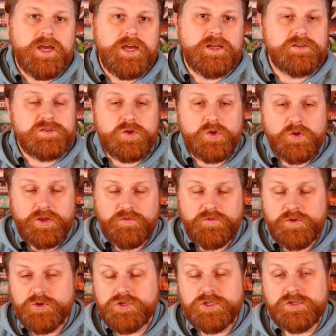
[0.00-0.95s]
And so
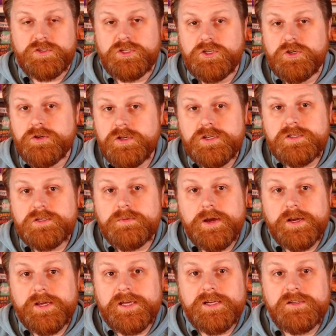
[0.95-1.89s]
if you're just curious
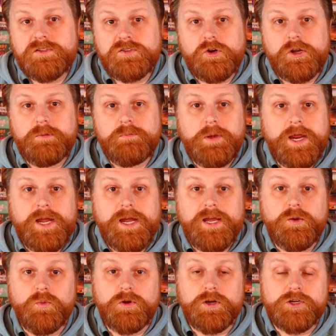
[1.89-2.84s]
about getting started
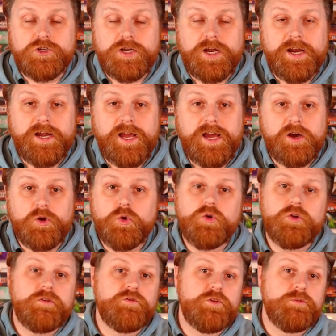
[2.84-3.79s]
painting and want to try it out,
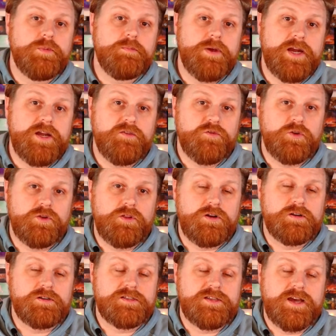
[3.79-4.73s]
or if you've been painting for a
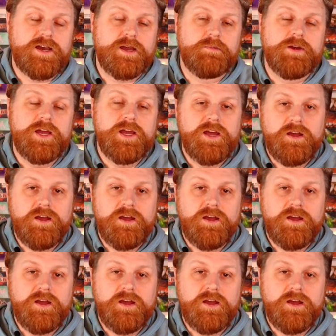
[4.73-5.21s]
long time,